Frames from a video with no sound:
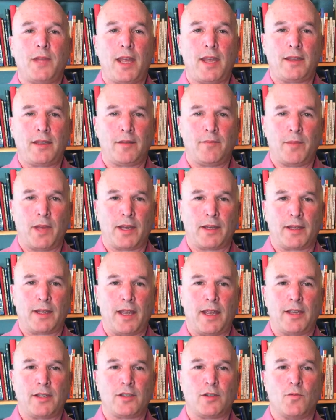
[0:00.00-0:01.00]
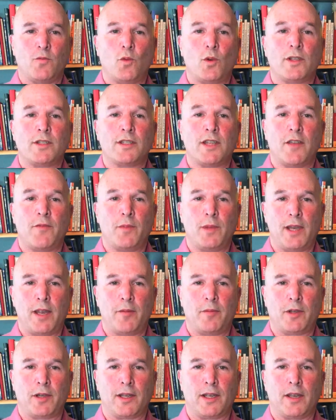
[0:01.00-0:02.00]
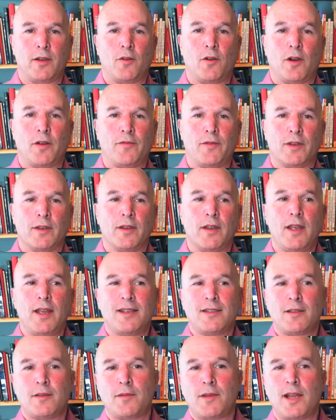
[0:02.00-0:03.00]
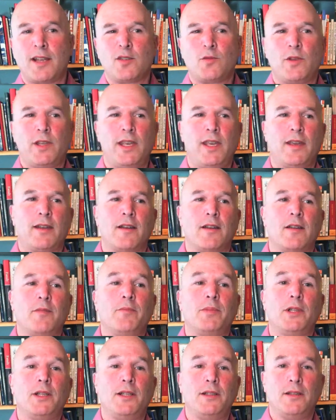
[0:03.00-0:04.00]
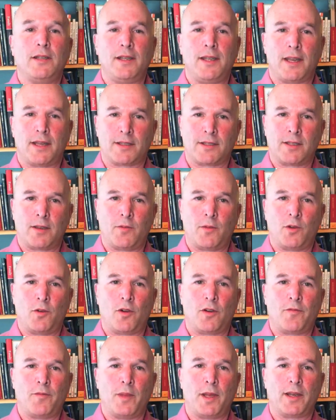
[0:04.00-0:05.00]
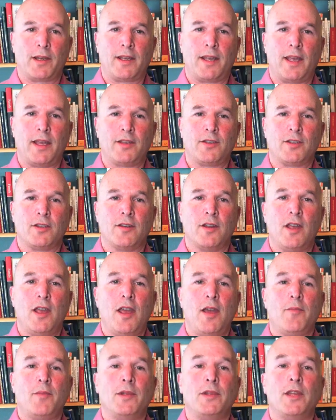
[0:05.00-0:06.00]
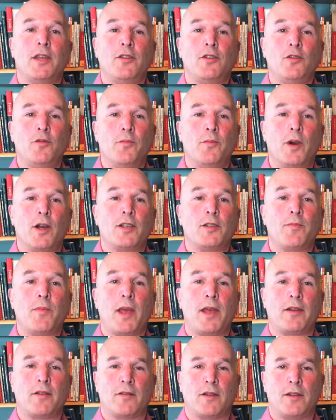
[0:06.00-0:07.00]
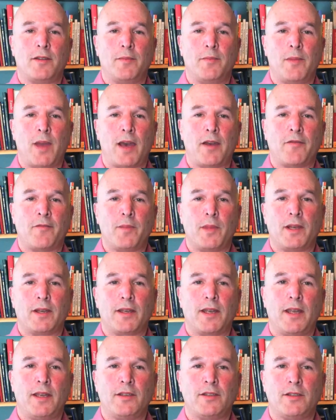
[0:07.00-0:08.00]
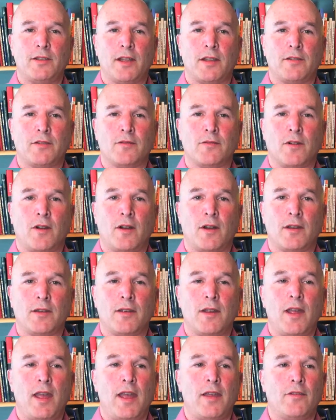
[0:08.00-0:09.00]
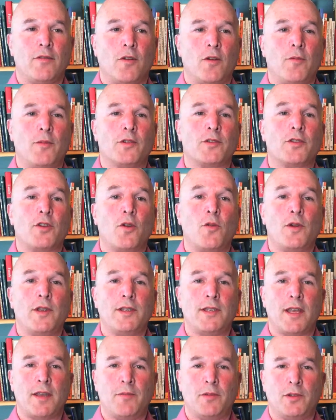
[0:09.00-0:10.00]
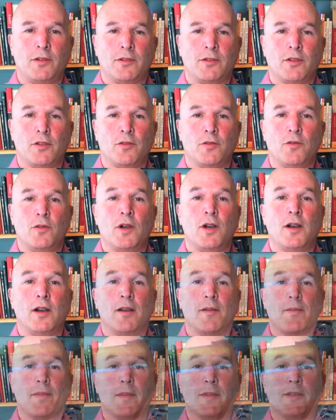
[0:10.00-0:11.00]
taking medication once they've been able to get off it. Sometimes we can't completely get someone off medication, but they do much better on the amount of medication that they're on. And they're almost always able to uh,